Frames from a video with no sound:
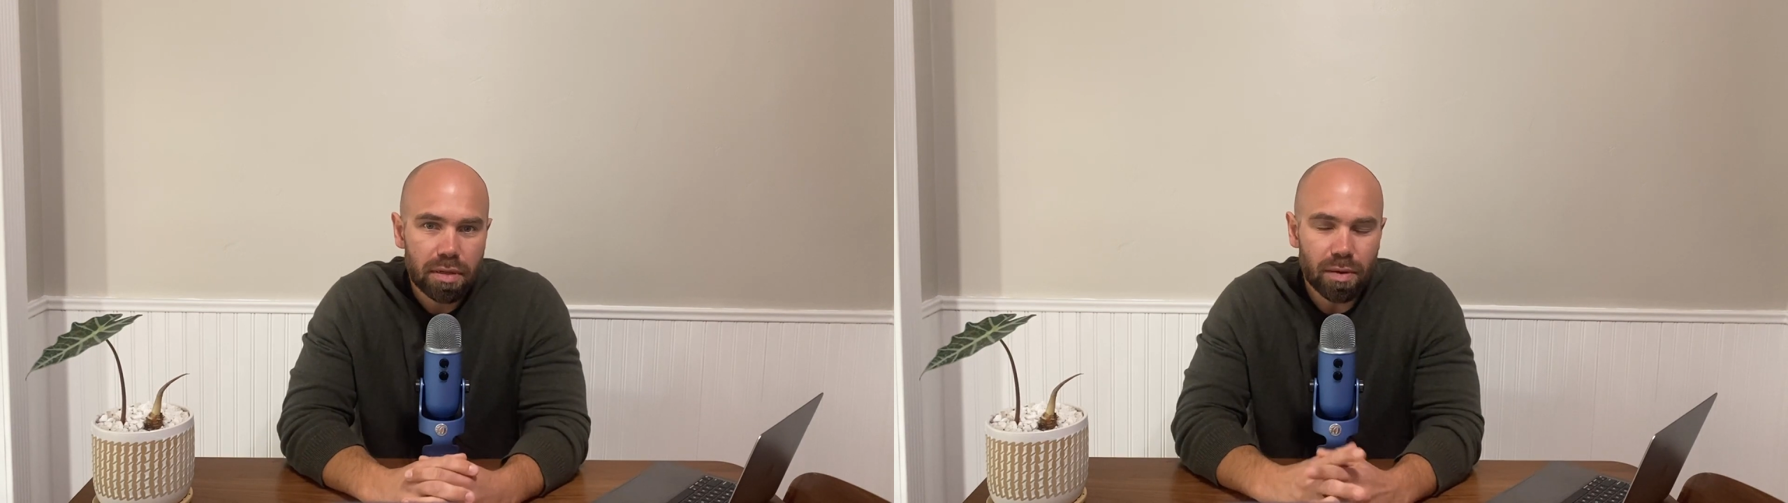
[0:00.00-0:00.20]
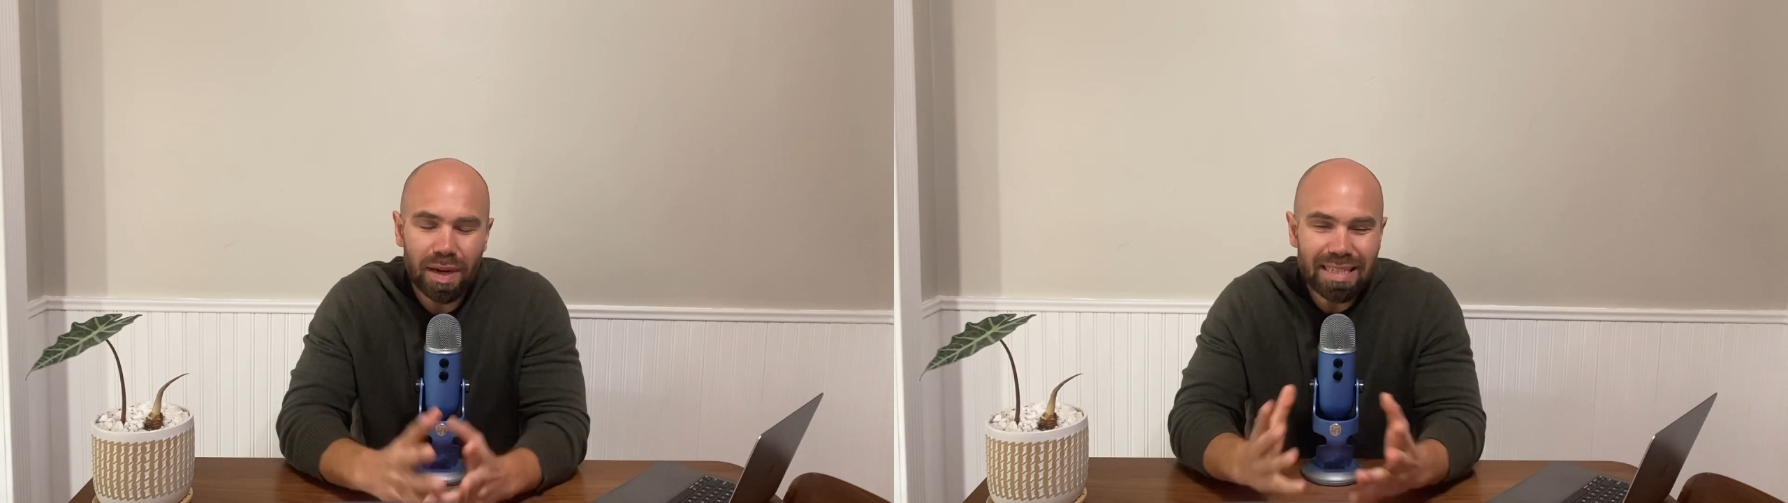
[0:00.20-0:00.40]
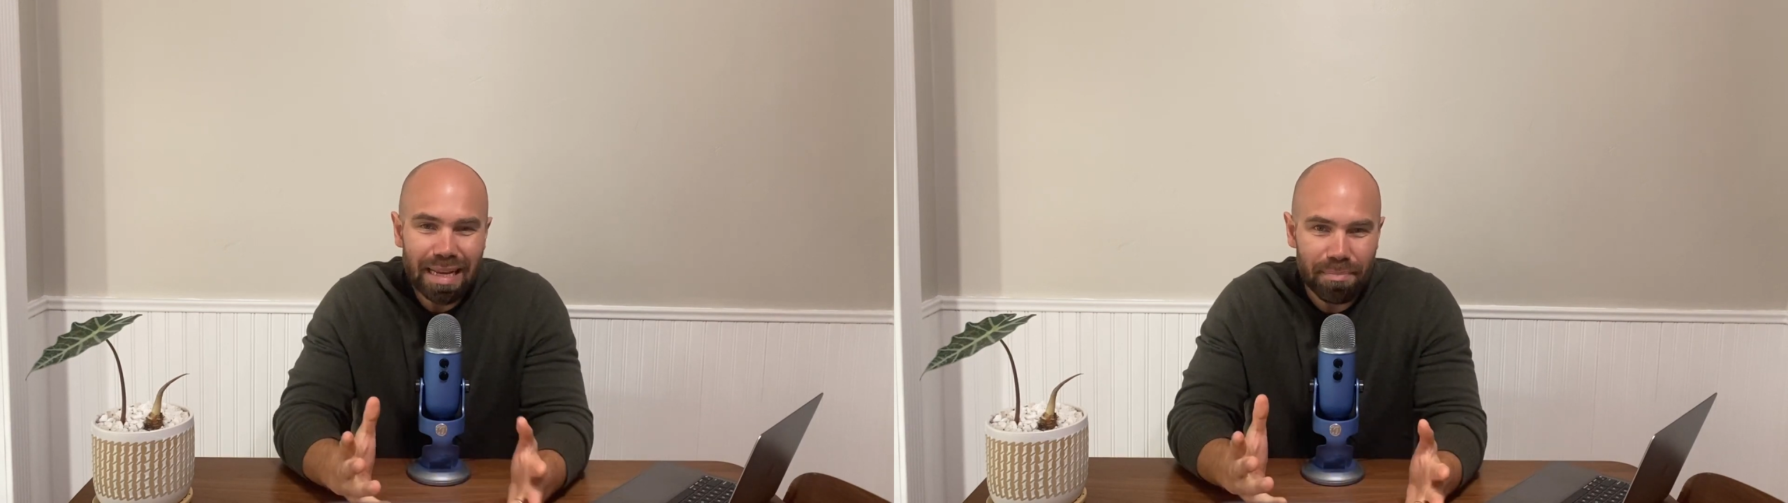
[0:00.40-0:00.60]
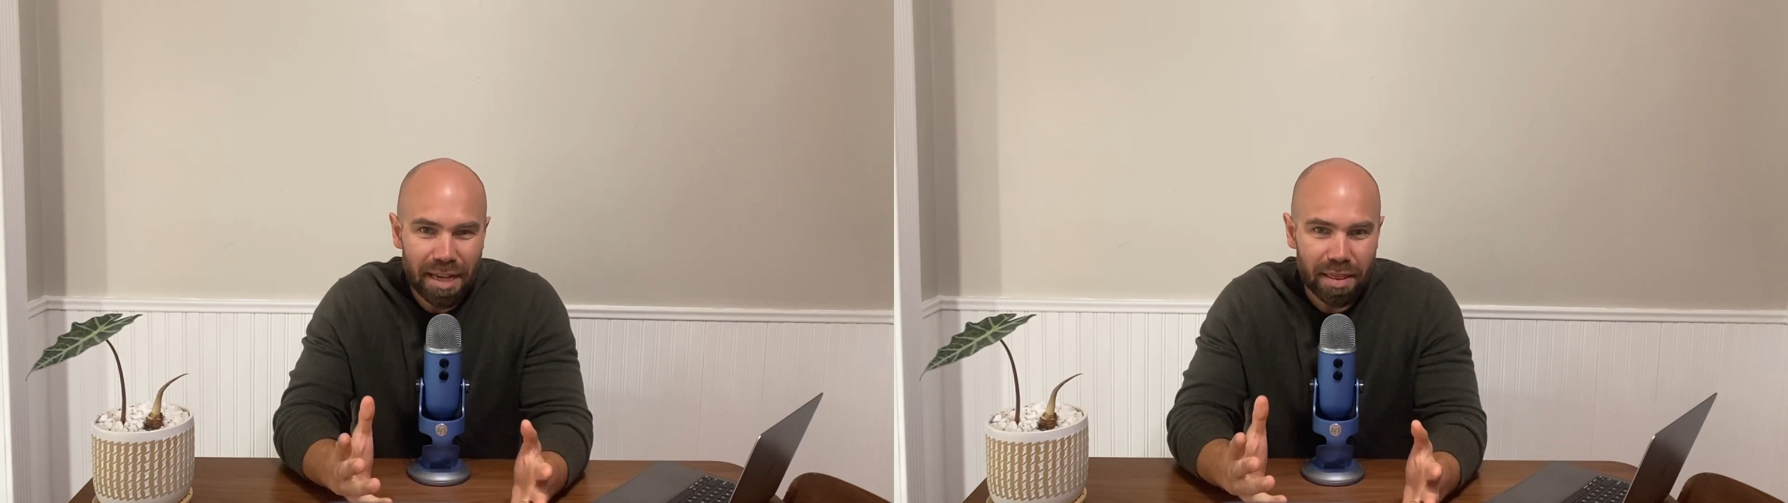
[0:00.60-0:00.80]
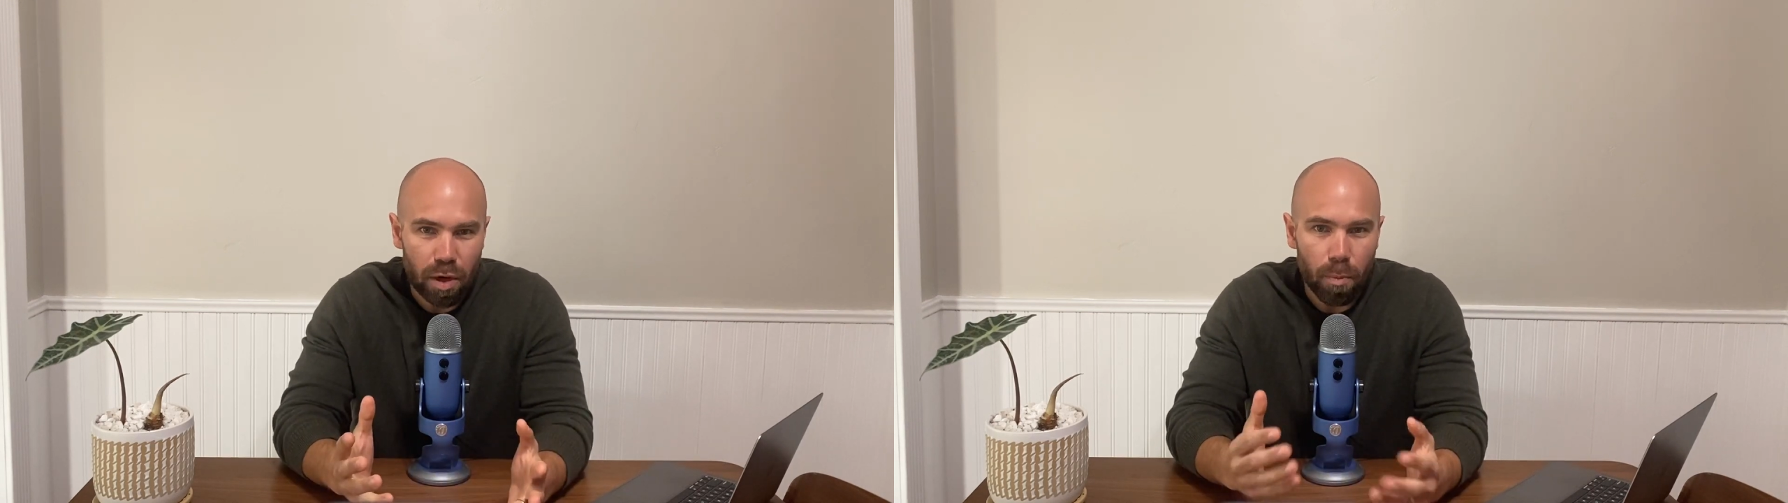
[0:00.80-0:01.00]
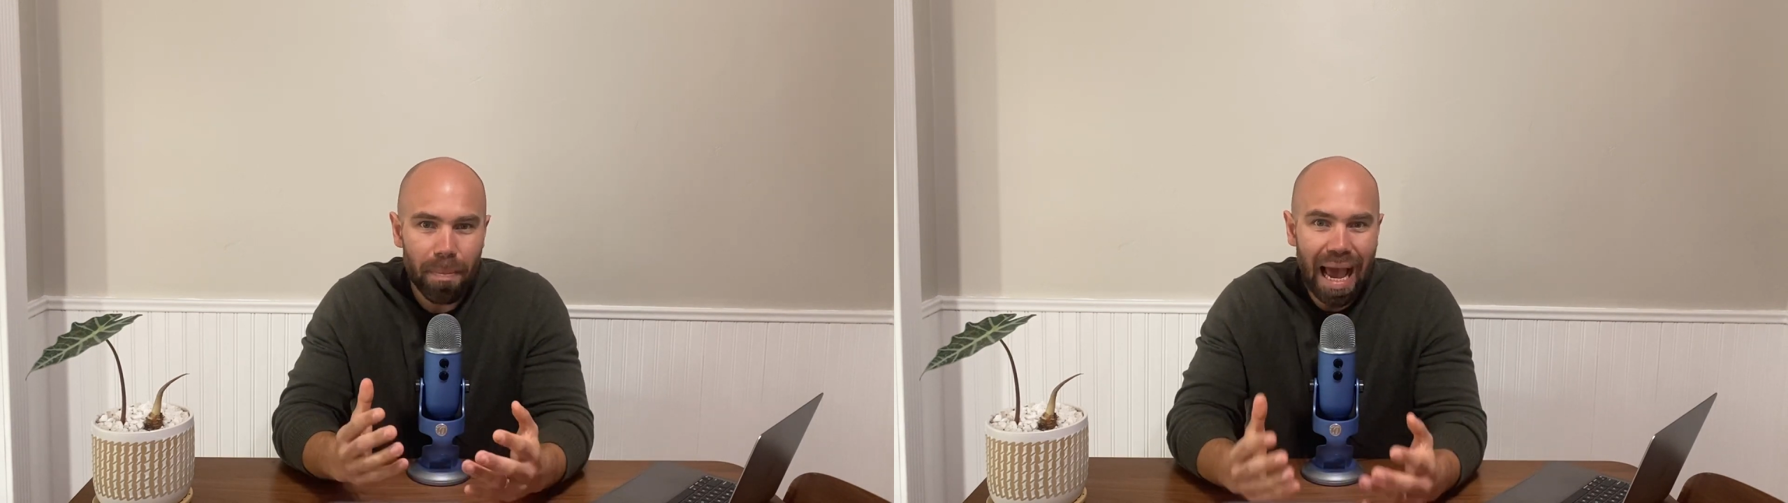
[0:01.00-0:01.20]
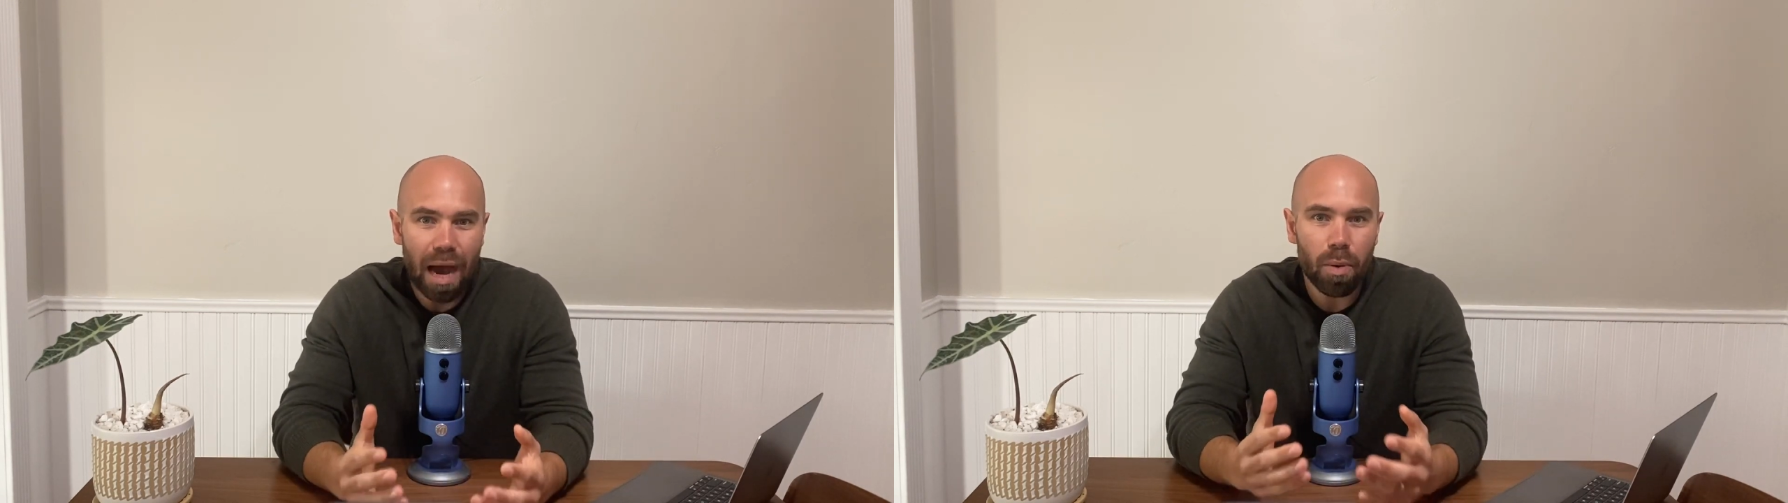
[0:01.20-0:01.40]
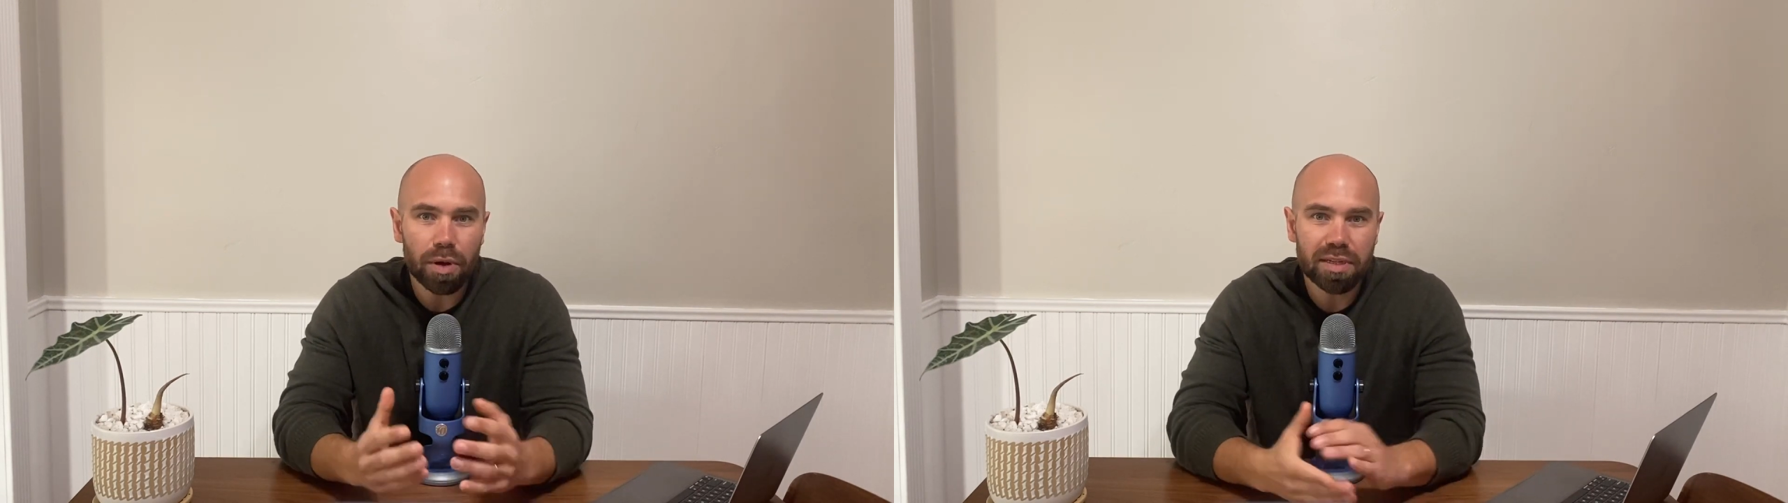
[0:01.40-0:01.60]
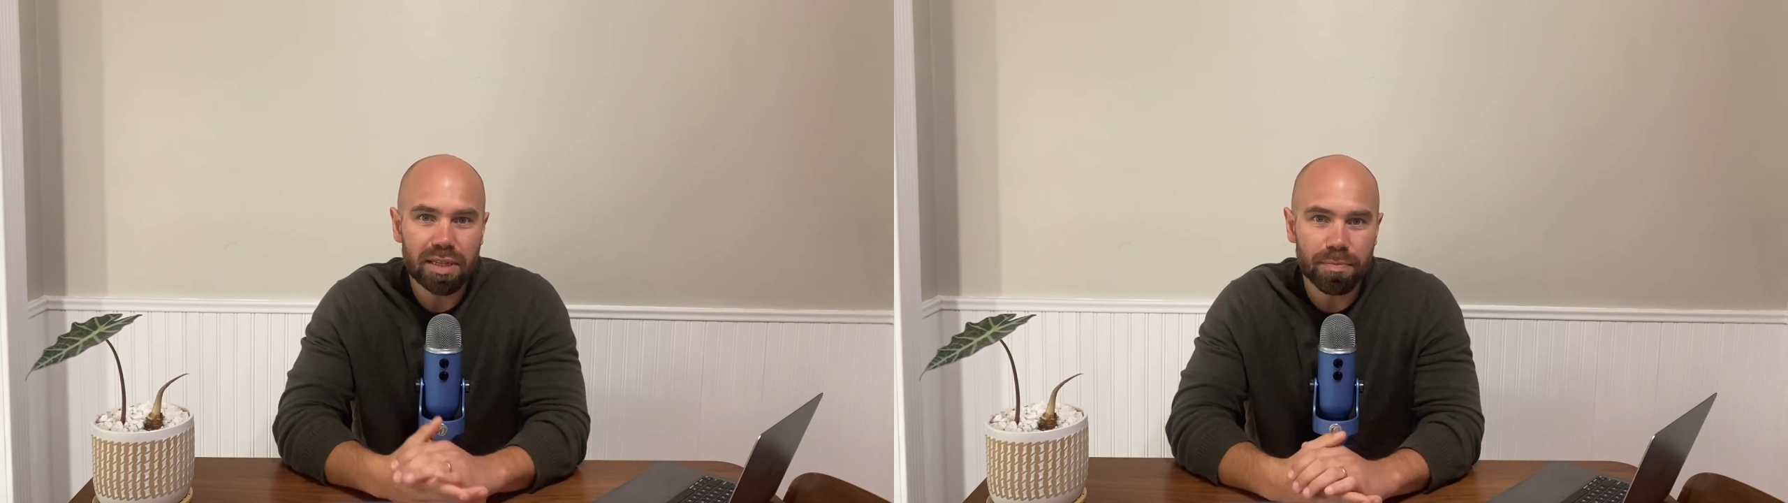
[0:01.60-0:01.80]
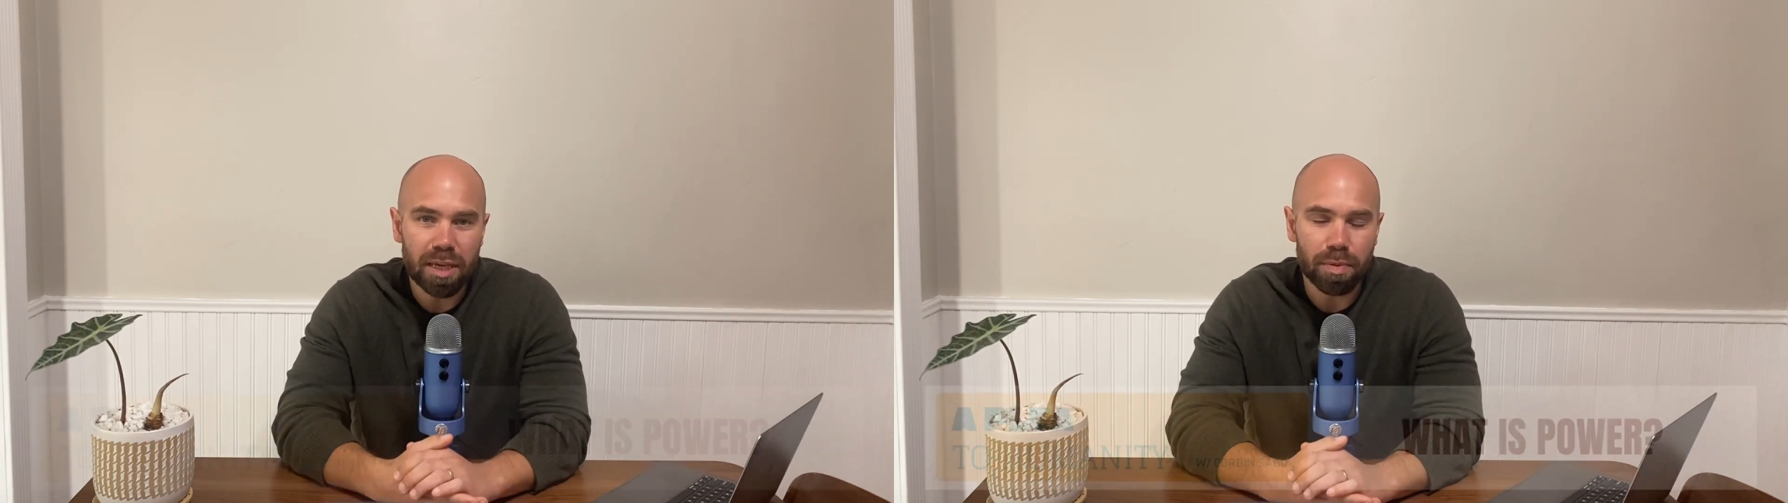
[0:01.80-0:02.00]
What does that mean, though? Power to
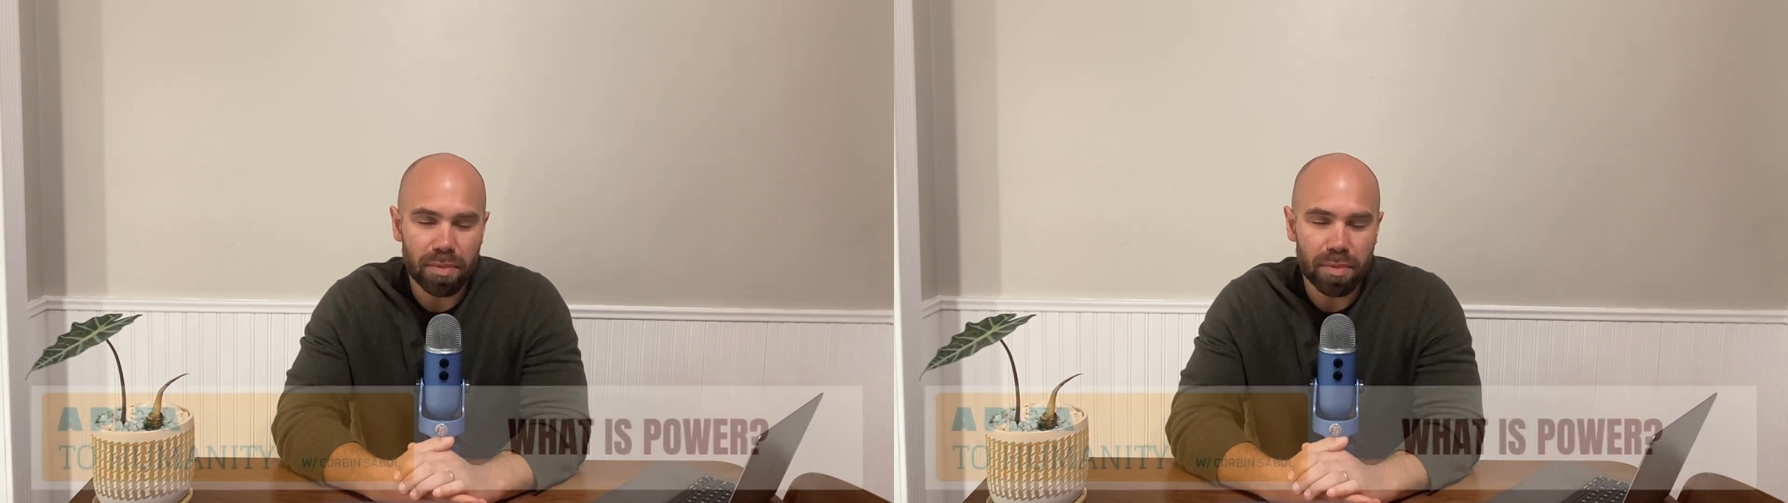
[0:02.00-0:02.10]
the people.